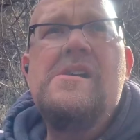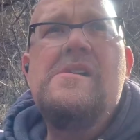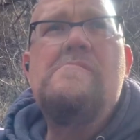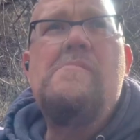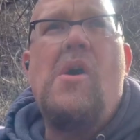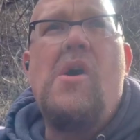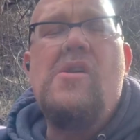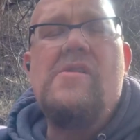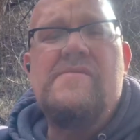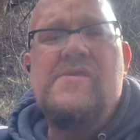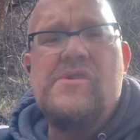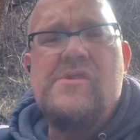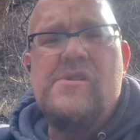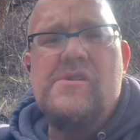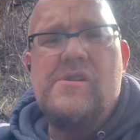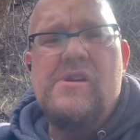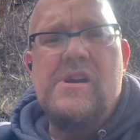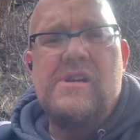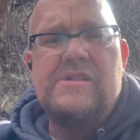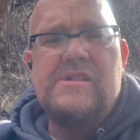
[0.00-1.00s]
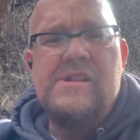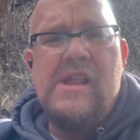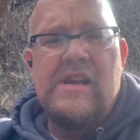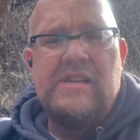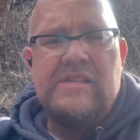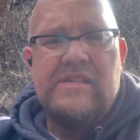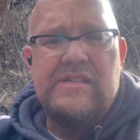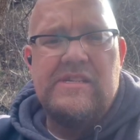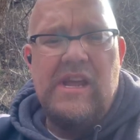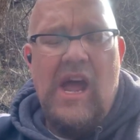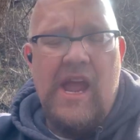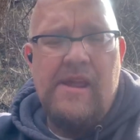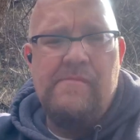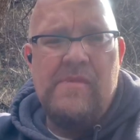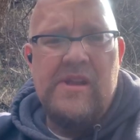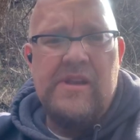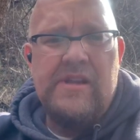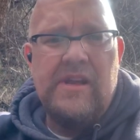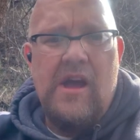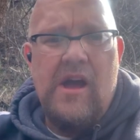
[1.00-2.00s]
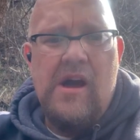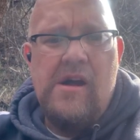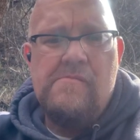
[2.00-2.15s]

part of your next assignment.